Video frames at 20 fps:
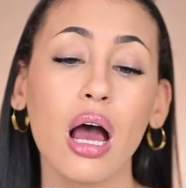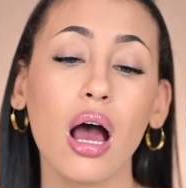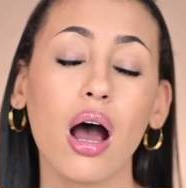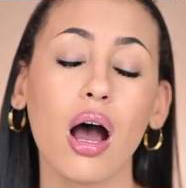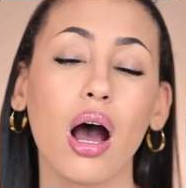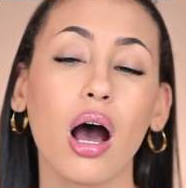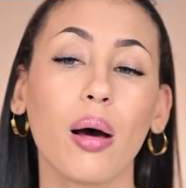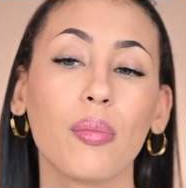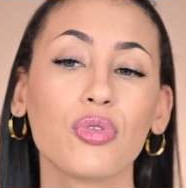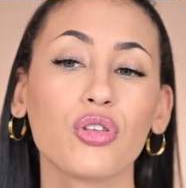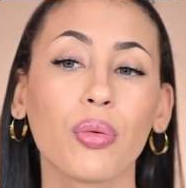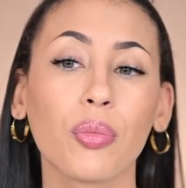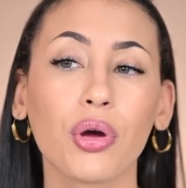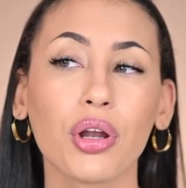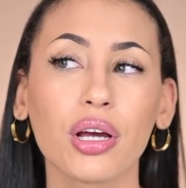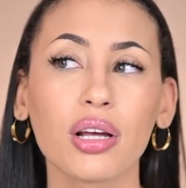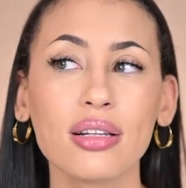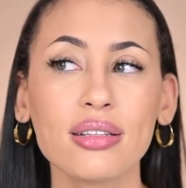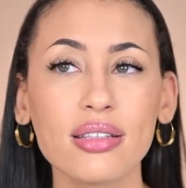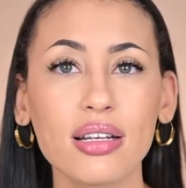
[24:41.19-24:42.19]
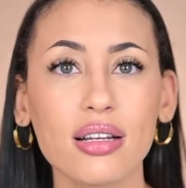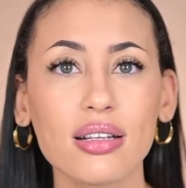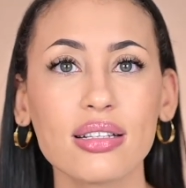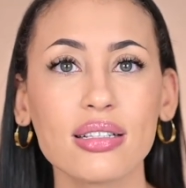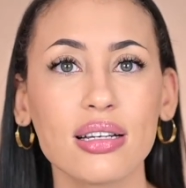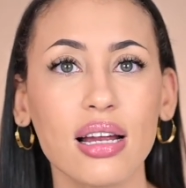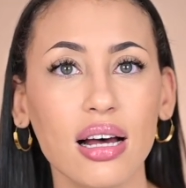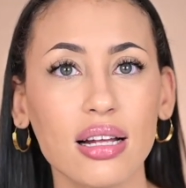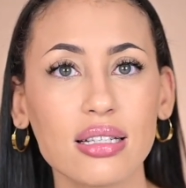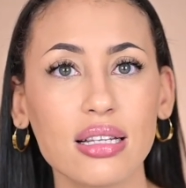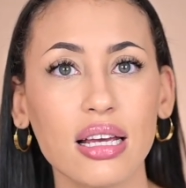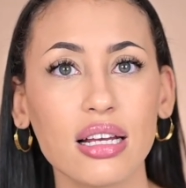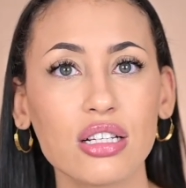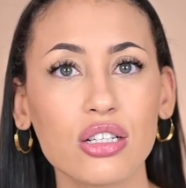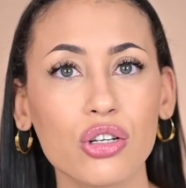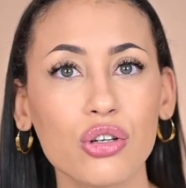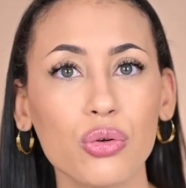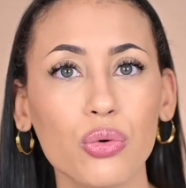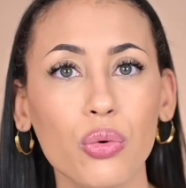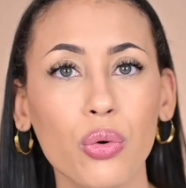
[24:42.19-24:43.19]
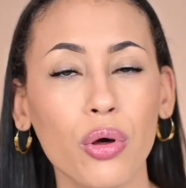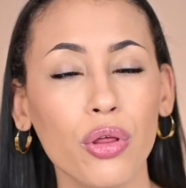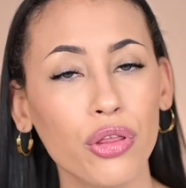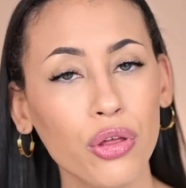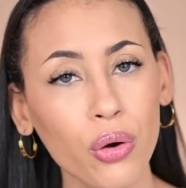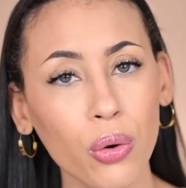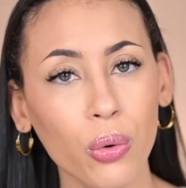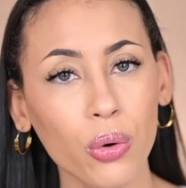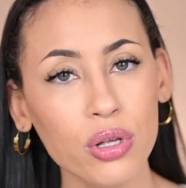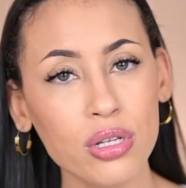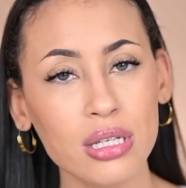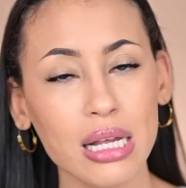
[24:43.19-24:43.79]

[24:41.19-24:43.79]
So I'm going to consider starting to do those,